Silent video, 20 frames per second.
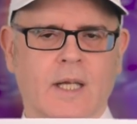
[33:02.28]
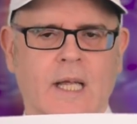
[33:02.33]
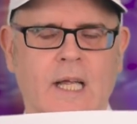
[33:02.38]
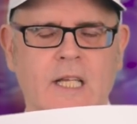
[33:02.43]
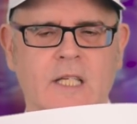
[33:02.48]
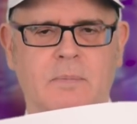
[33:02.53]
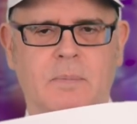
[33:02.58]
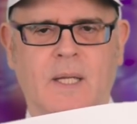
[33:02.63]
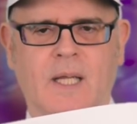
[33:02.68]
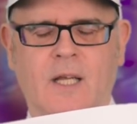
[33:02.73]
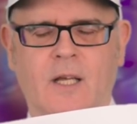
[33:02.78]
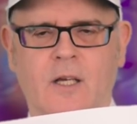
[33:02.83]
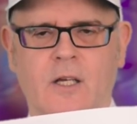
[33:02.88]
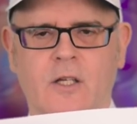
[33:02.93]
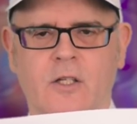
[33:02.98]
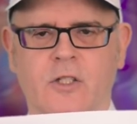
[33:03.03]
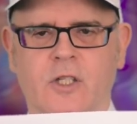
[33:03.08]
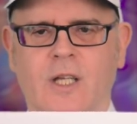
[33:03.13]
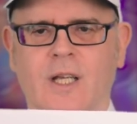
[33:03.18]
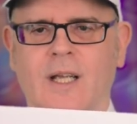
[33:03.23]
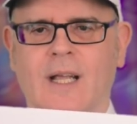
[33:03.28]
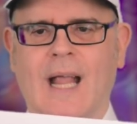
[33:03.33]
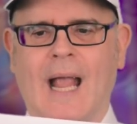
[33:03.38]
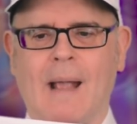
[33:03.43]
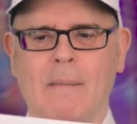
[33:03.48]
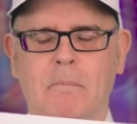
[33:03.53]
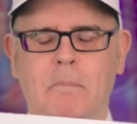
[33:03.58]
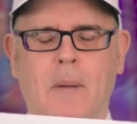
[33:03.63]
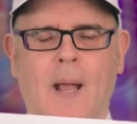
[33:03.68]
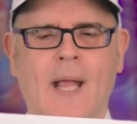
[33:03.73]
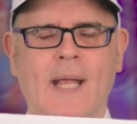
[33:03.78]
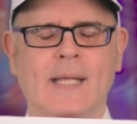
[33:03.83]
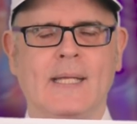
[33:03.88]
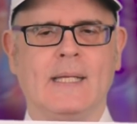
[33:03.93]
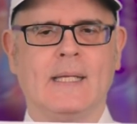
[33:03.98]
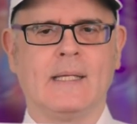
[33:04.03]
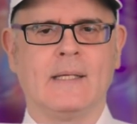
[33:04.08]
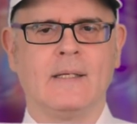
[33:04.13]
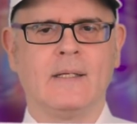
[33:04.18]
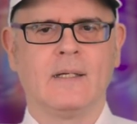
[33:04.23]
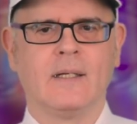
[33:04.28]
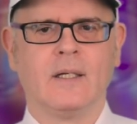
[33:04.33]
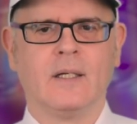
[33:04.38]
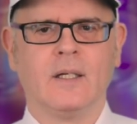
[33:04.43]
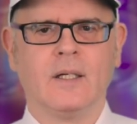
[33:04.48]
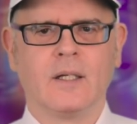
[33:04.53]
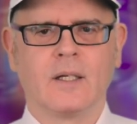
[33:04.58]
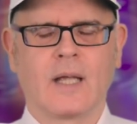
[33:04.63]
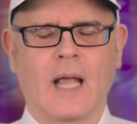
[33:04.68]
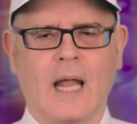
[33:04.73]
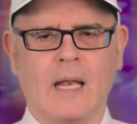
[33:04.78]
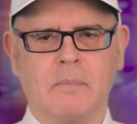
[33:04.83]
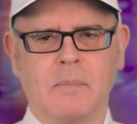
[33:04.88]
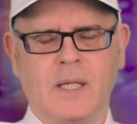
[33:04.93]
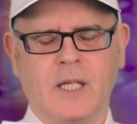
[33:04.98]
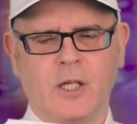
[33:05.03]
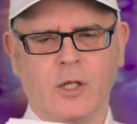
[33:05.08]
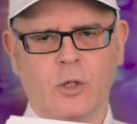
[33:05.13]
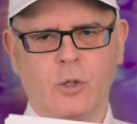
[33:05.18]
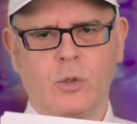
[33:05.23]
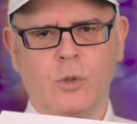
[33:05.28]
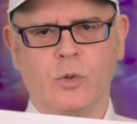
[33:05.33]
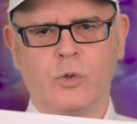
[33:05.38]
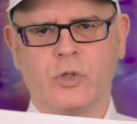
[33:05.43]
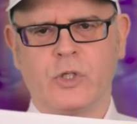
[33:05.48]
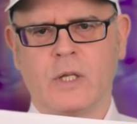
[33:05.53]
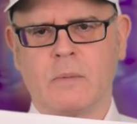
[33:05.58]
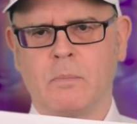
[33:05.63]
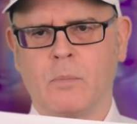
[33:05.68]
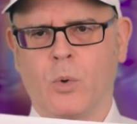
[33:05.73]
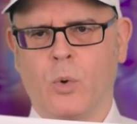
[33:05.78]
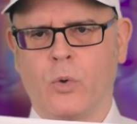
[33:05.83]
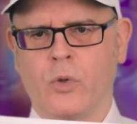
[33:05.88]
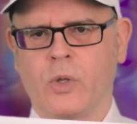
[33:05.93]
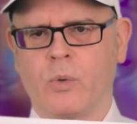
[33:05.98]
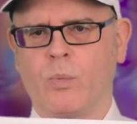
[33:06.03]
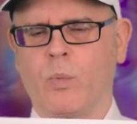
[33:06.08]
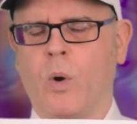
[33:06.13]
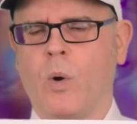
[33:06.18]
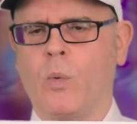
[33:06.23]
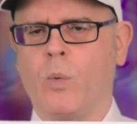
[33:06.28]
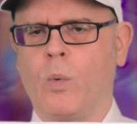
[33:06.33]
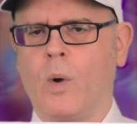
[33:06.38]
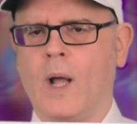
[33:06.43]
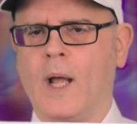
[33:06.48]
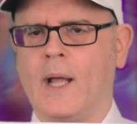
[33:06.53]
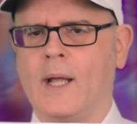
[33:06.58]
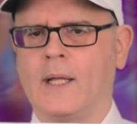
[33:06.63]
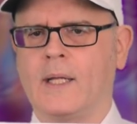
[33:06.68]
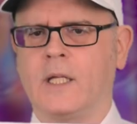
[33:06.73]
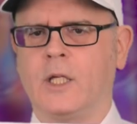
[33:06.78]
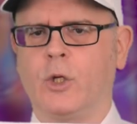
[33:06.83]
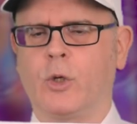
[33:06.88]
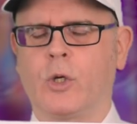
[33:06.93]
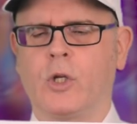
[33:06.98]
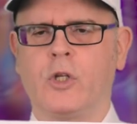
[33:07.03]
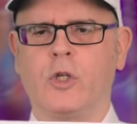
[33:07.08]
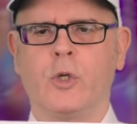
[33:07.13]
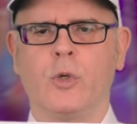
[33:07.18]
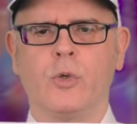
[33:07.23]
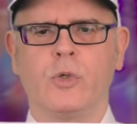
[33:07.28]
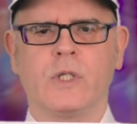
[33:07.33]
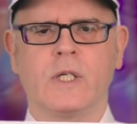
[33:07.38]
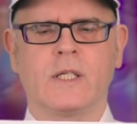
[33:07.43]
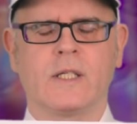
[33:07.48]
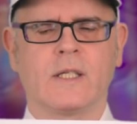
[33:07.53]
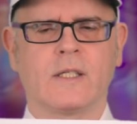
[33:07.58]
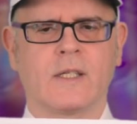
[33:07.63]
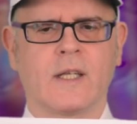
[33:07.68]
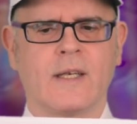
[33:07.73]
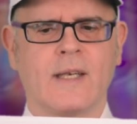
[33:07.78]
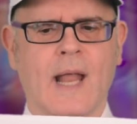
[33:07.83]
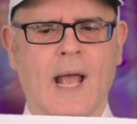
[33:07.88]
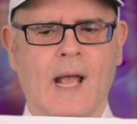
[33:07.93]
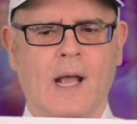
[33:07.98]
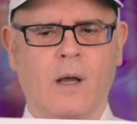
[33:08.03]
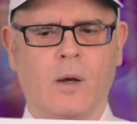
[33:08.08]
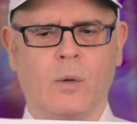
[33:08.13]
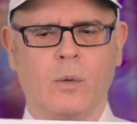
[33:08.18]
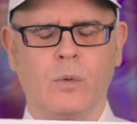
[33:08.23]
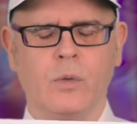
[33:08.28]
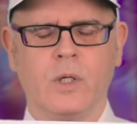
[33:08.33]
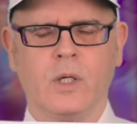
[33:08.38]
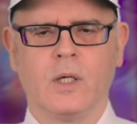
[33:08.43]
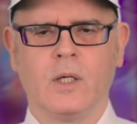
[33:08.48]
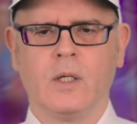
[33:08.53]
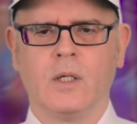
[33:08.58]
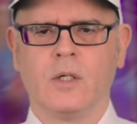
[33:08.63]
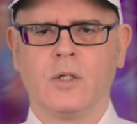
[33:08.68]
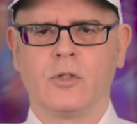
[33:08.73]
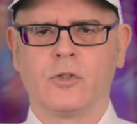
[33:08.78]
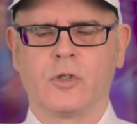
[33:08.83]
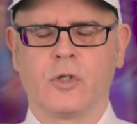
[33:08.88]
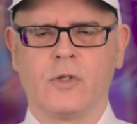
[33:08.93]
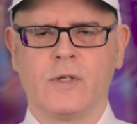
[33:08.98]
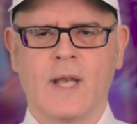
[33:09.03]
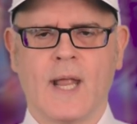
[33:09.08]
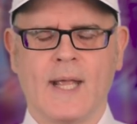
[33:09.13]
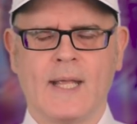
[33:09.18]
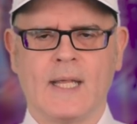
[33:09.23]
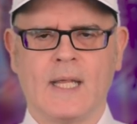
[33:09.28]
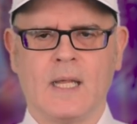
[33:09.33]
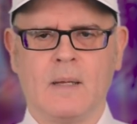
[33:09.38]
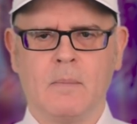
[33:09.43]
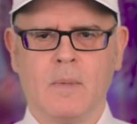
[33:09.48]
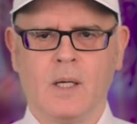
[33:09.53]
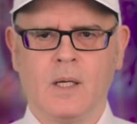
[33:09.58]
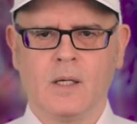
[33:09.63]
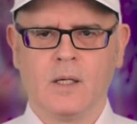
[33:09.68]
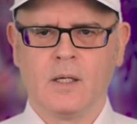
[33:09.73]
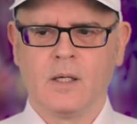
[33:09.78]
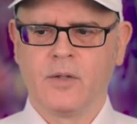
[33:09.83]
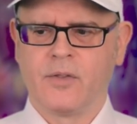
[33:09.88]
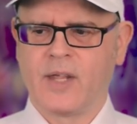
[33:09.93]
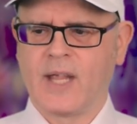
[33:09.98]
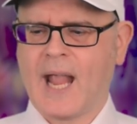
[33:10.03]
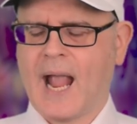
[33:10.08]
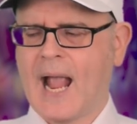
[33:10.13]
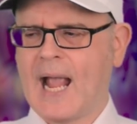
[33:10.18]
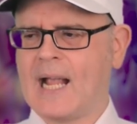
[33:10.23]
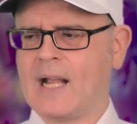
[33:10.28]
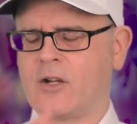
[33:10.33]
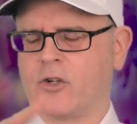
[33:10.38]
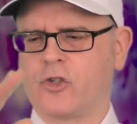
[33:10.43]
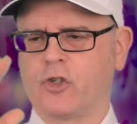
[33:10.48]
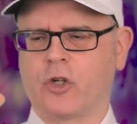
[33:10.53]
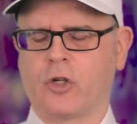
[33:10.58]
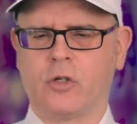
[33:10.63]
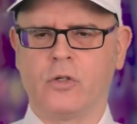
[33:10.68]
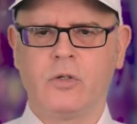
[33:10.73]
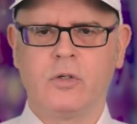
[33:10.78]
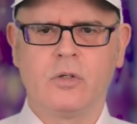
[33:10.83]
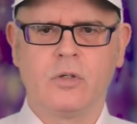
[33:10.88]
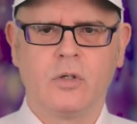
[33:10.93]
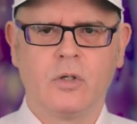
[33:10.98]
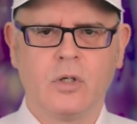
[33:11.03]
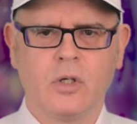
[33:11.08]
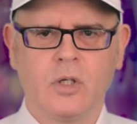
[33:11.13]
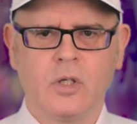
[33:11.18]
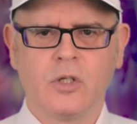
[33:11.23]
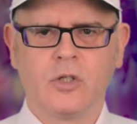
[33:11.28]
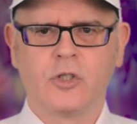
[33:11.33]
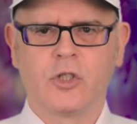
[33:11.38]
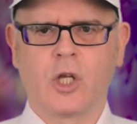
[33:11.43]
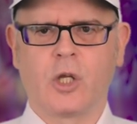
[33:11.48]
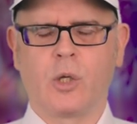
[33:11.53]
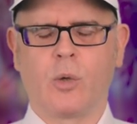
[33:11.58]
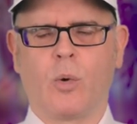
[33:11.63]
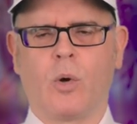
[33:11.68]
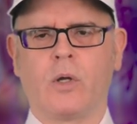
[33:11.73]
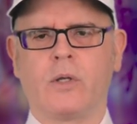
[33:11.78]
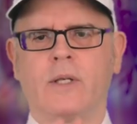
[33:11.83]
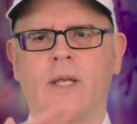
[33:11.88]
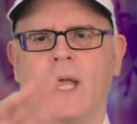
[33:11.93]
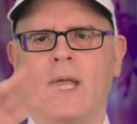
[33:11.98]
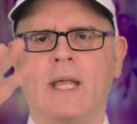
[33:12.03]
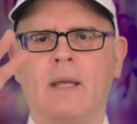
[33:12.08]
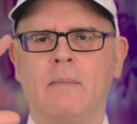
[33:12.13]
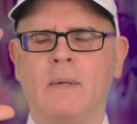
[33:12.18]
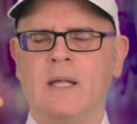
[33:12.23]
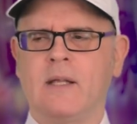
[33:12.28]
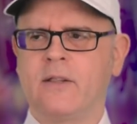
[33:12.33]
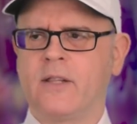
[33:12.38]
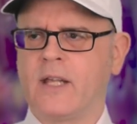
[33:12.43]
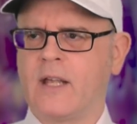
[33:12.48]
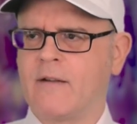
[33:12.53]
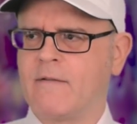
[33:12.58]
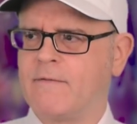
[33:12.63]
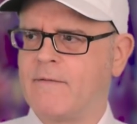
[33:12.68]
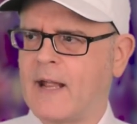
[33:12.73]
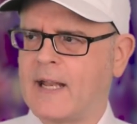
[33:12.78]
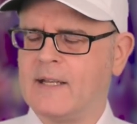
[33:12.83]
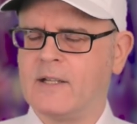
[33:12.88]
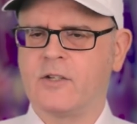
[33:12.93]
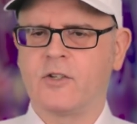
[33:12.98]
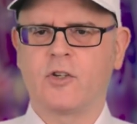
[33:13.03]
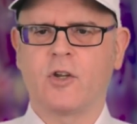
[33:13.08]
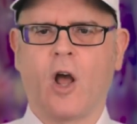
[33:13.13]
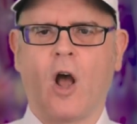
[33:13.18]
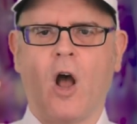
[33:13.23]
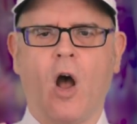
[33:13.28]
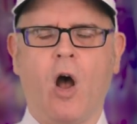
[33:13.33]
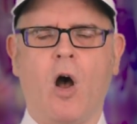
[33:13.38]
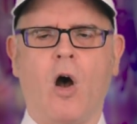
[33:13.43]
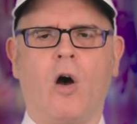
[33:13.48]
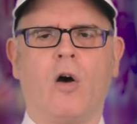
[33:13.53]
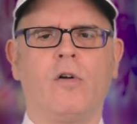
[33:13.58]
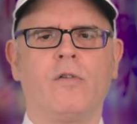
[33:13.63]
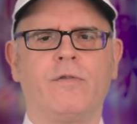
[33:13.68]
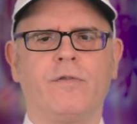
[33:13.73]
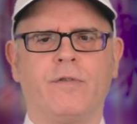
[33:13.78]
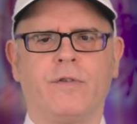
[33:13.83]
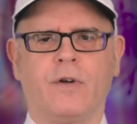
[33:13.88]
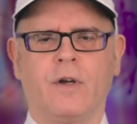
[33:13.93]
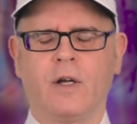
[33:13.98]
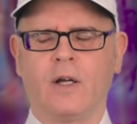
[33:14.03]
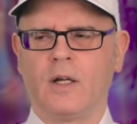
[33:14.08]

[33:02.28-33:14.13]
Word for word: is because campaign can be used in more than one way. You can use it as a noun to name the action. So you are naming the event of